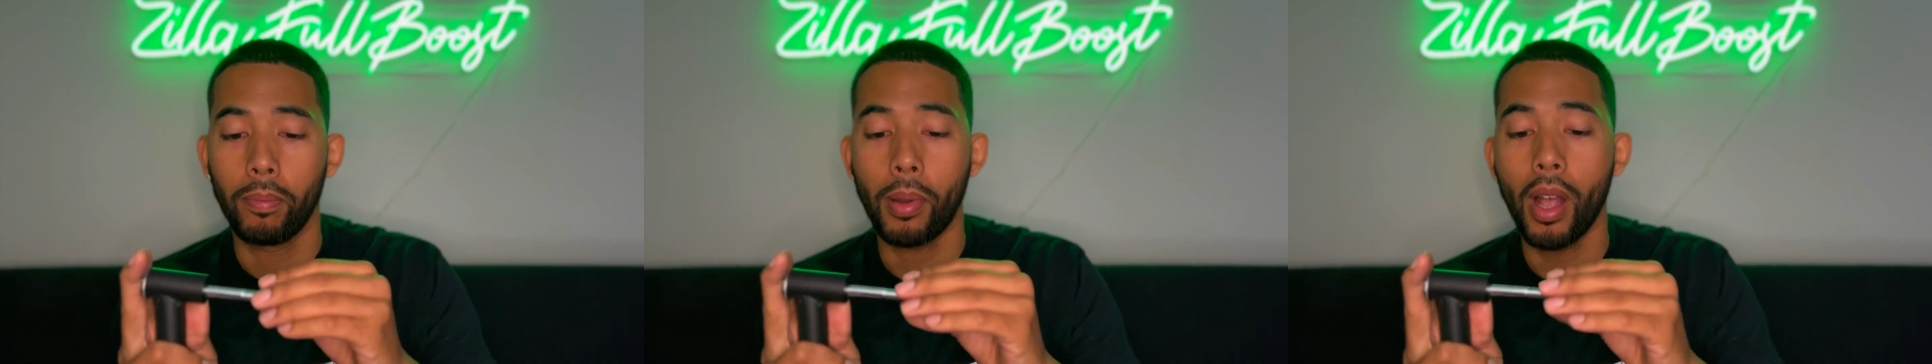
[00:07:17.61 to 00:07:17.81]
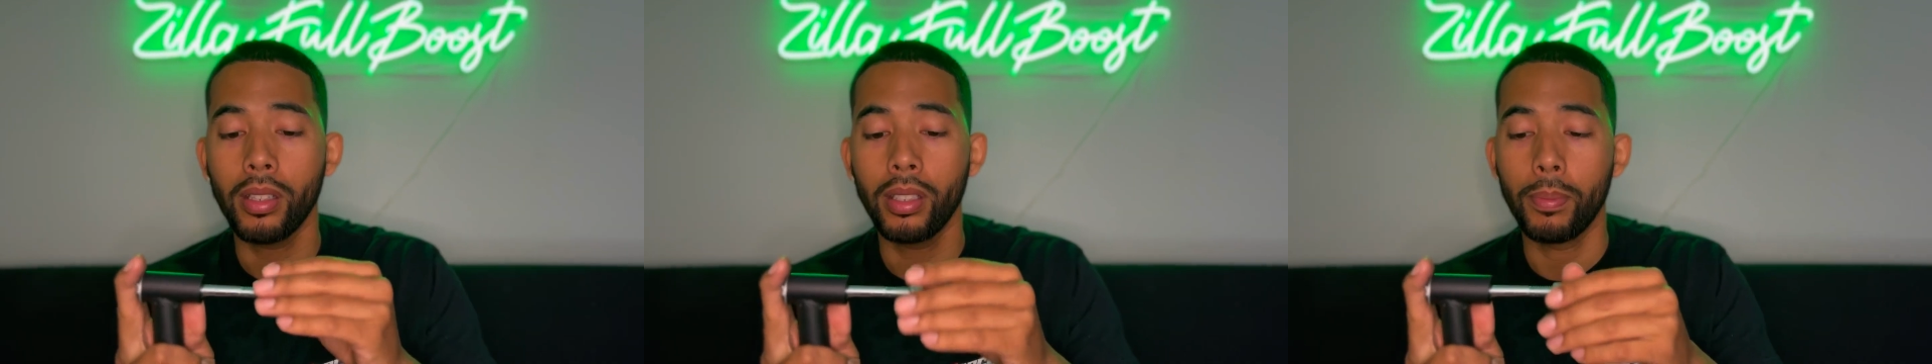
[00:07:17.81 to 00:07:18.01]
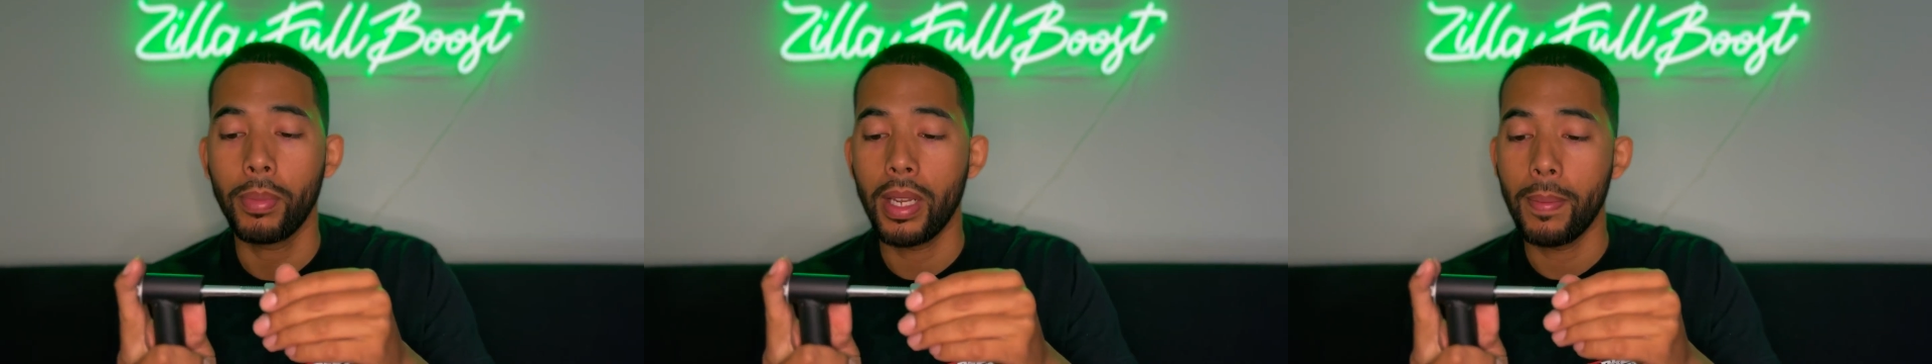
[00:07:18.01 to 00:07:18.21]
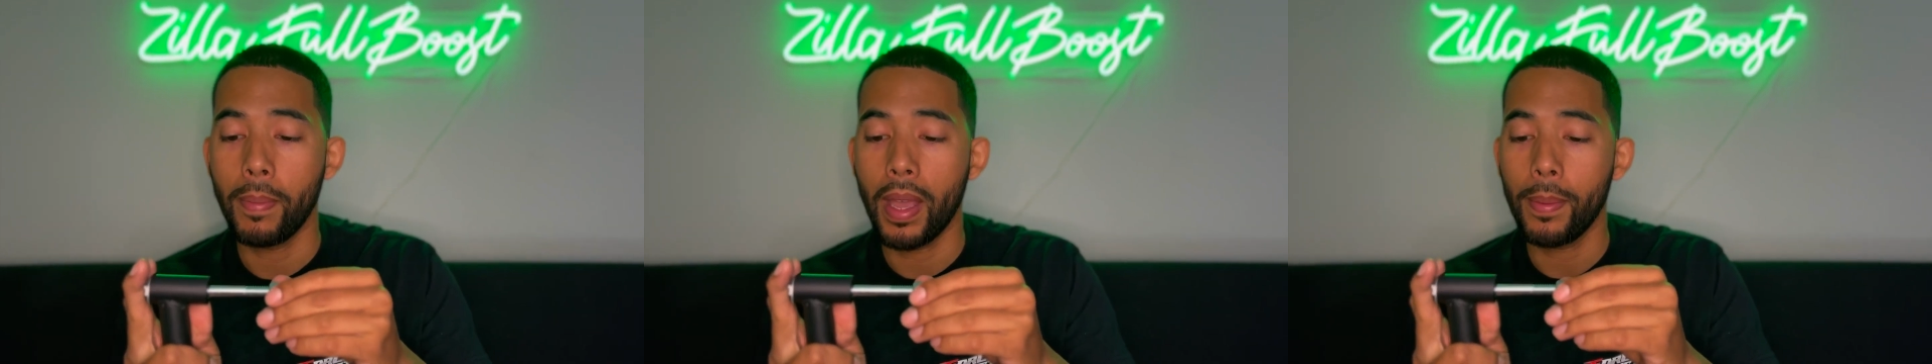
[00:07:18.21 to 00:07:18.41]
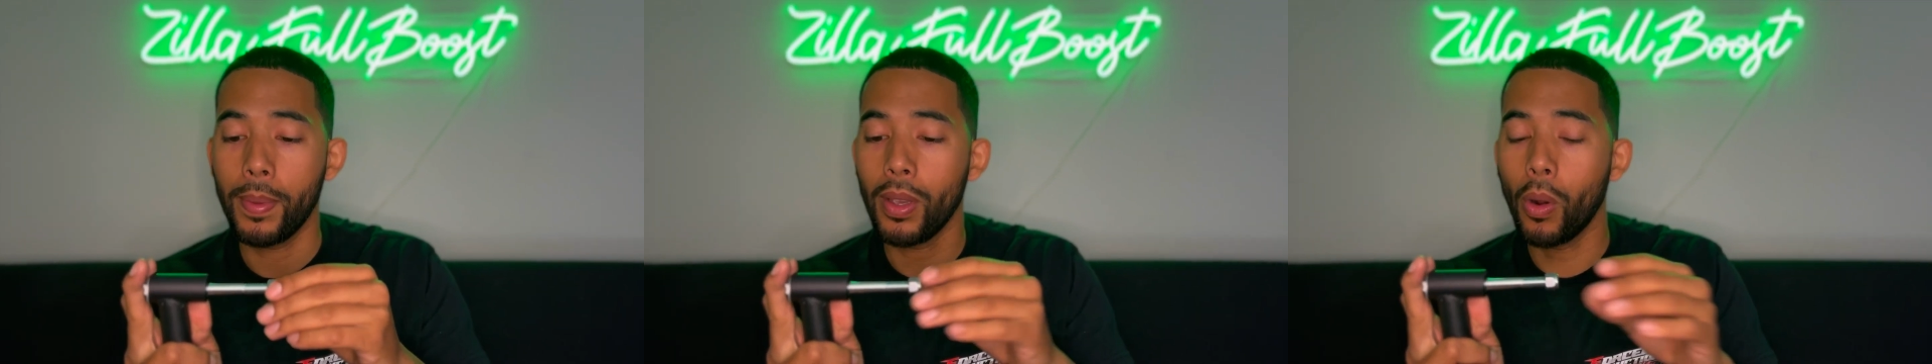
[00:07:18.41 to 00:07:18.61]
possibly
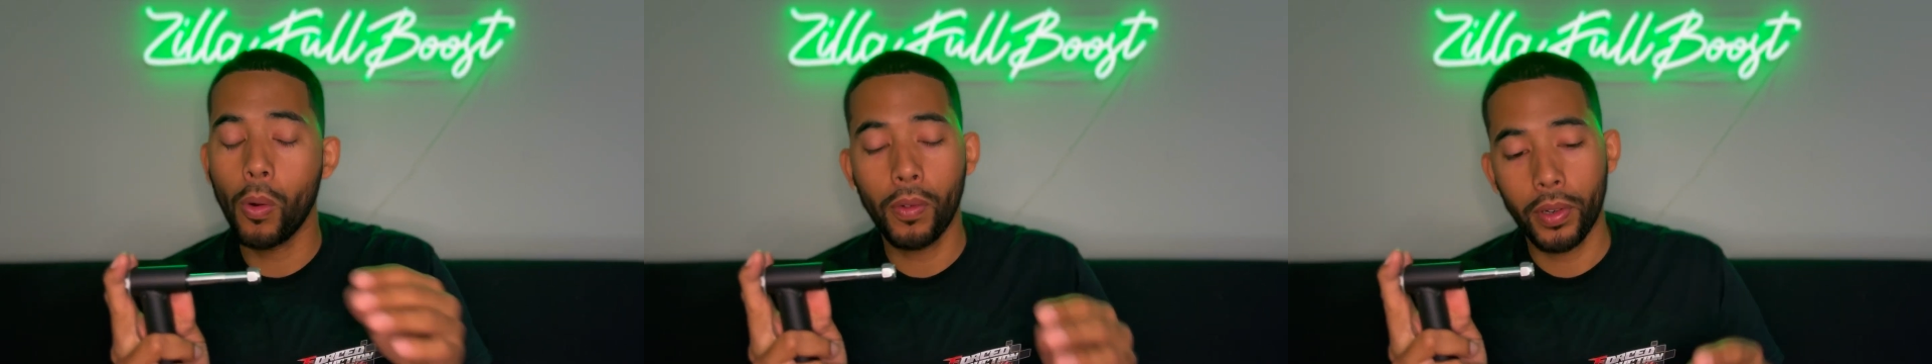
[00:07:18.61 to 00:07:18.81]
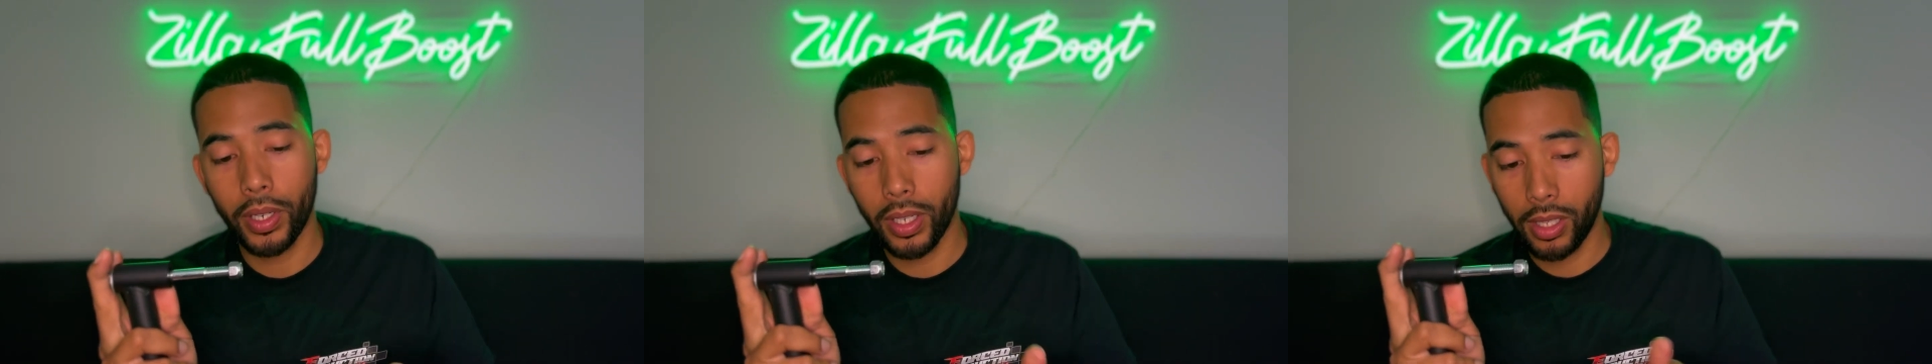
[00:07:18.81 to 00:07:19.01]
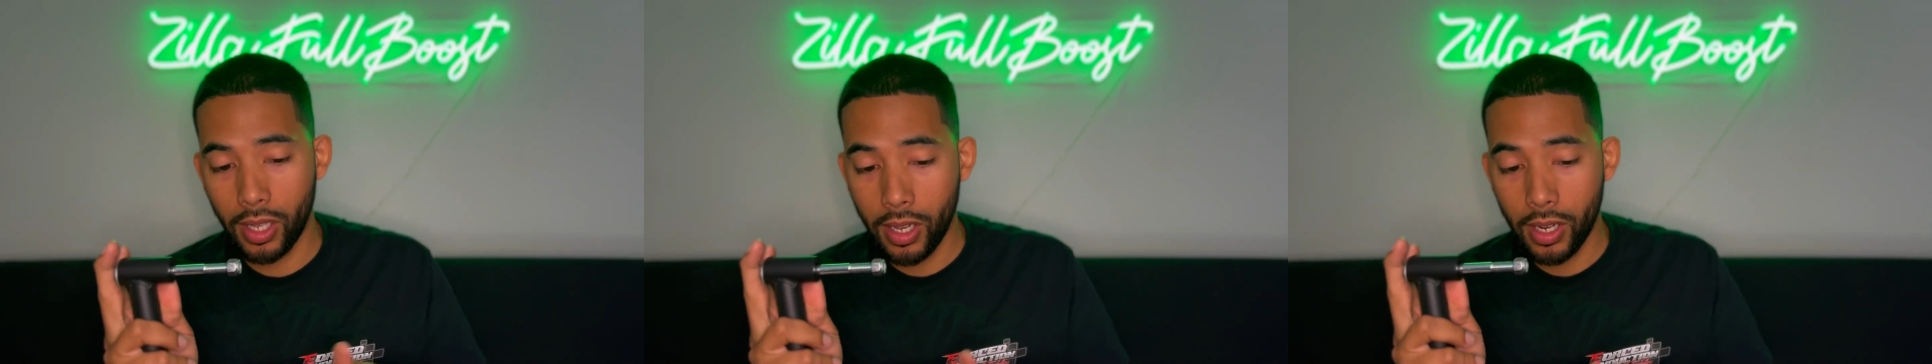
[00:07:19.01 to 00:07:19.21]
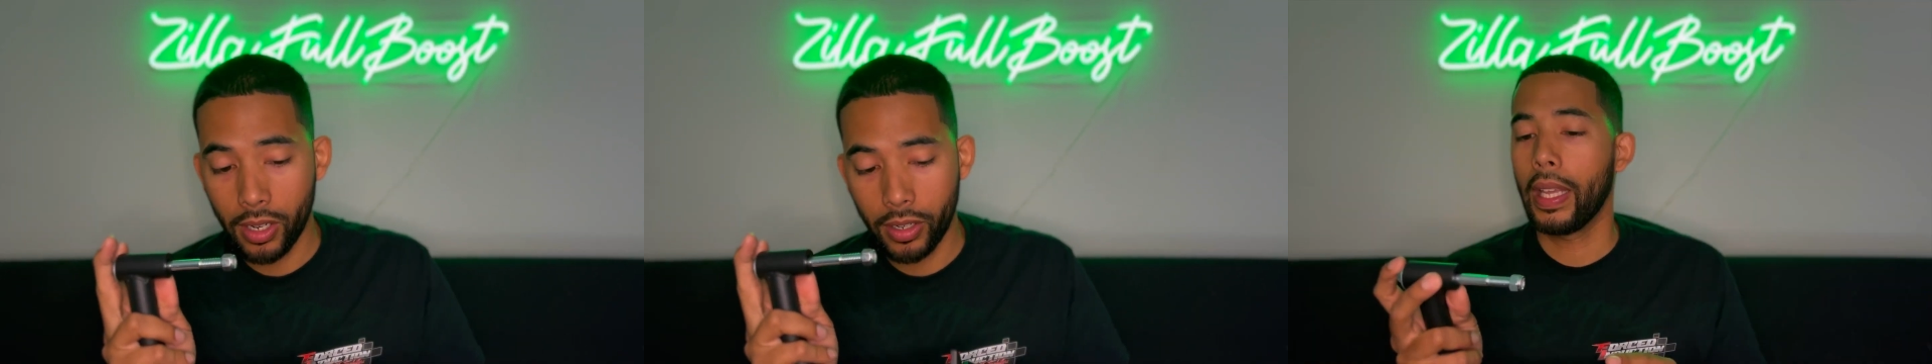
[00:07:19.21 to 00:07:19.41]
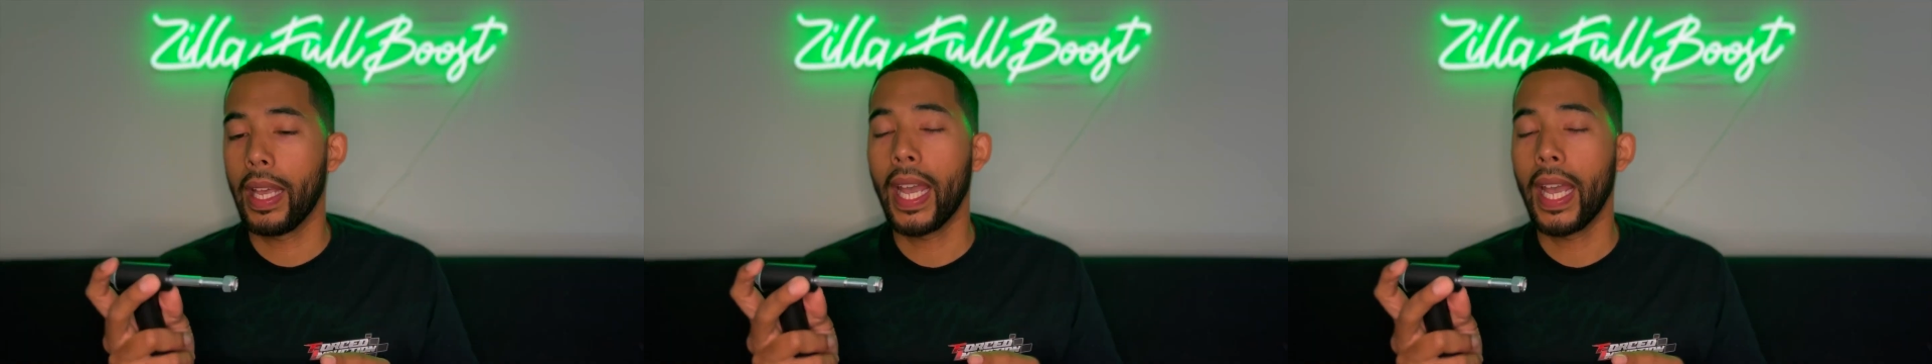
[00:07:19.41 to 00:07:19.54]
maybe over a year,